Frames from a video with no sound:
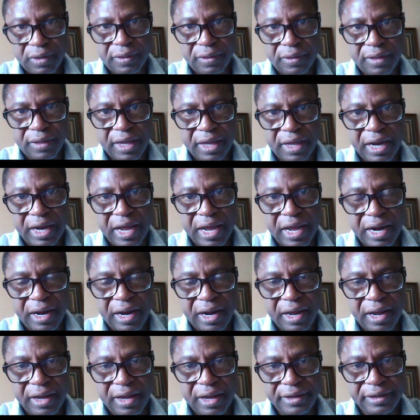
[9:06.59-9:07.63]
There
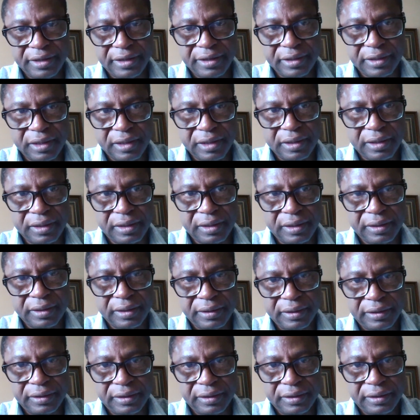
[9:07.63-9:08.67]
are in
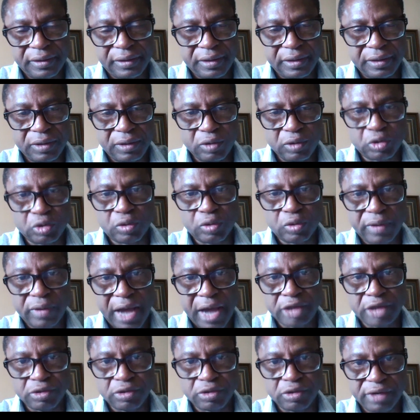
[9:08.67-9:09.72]
auto
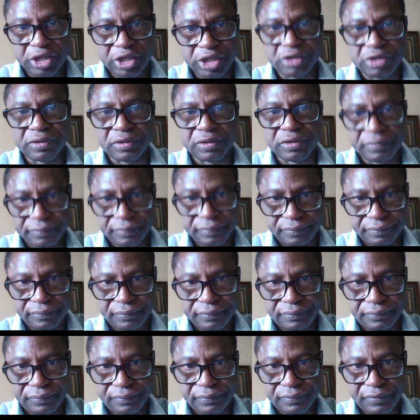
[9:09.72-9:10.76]
isolation.
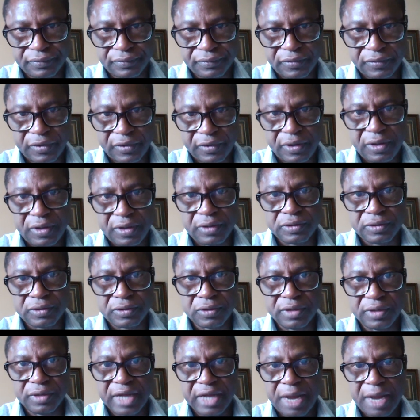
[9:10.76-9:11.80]
So
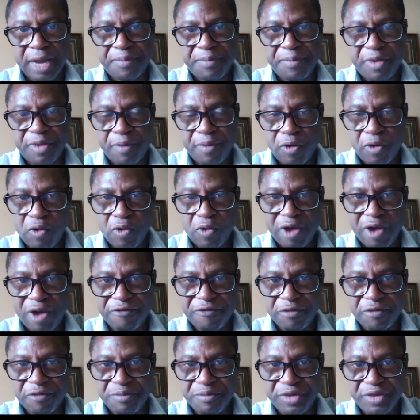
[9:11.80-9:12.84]
there are people who have
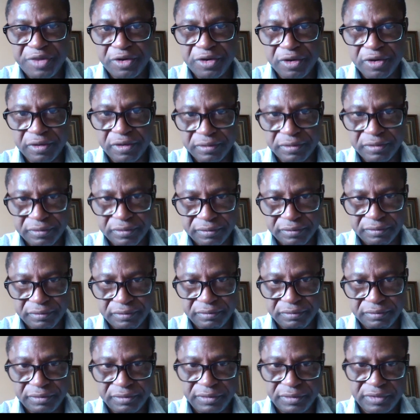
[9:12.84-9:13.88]
minor
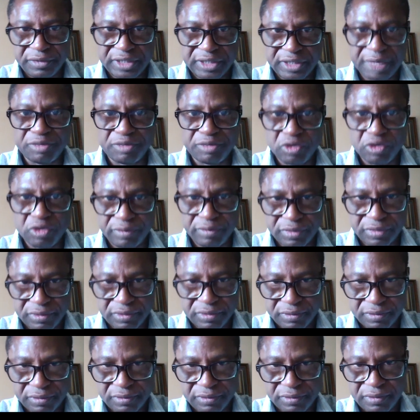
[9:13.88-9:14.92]
symptoms
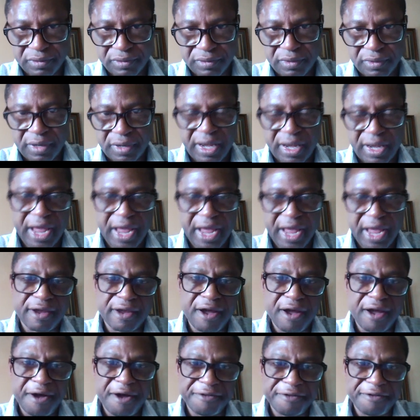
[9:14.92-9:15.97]
like
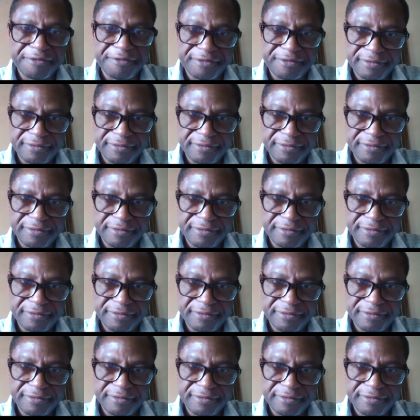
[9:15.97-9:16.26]
cough.